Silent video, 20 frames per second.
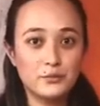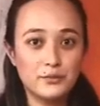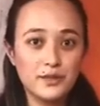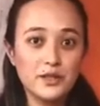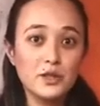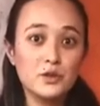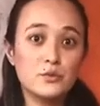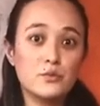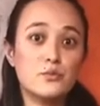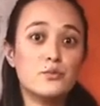we
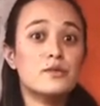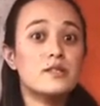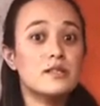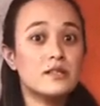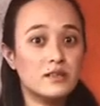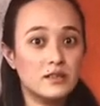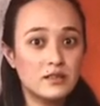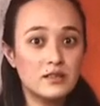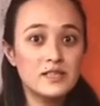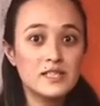use
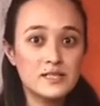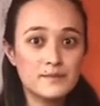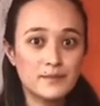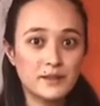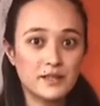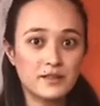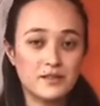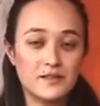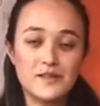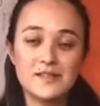curd is
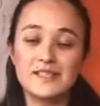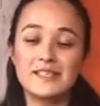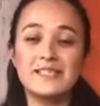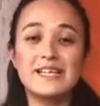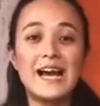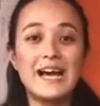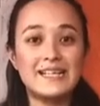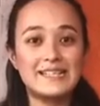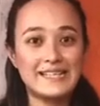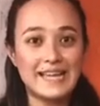because it
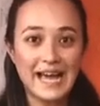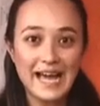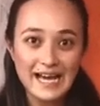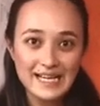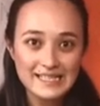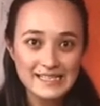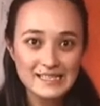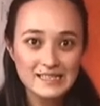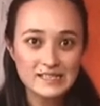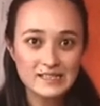has an
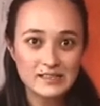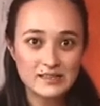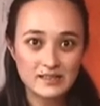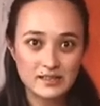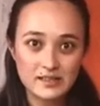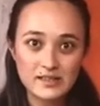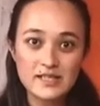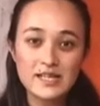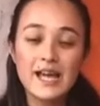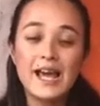acid in
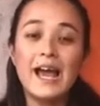it,